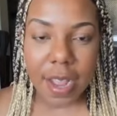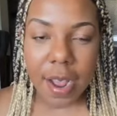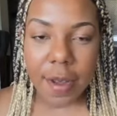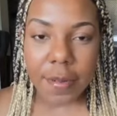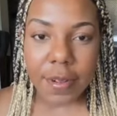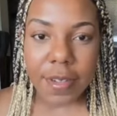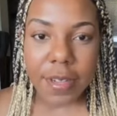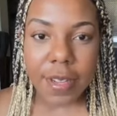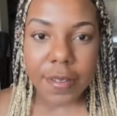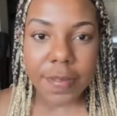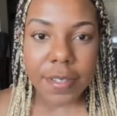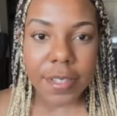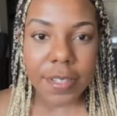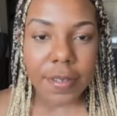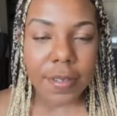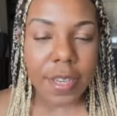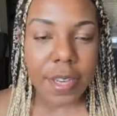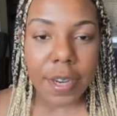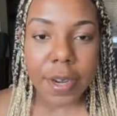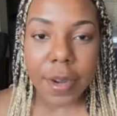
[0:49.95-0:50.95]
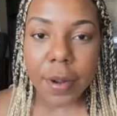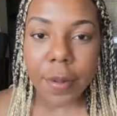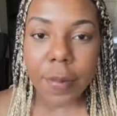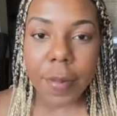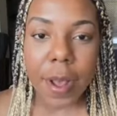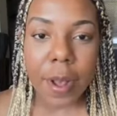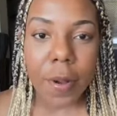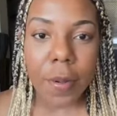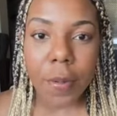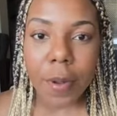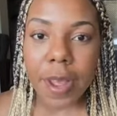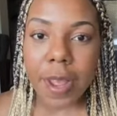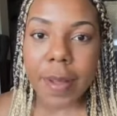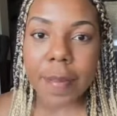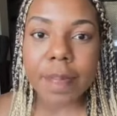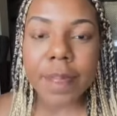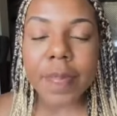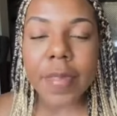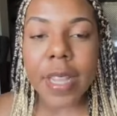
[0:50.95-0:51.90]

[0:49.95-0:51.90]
I would love to hear hear about what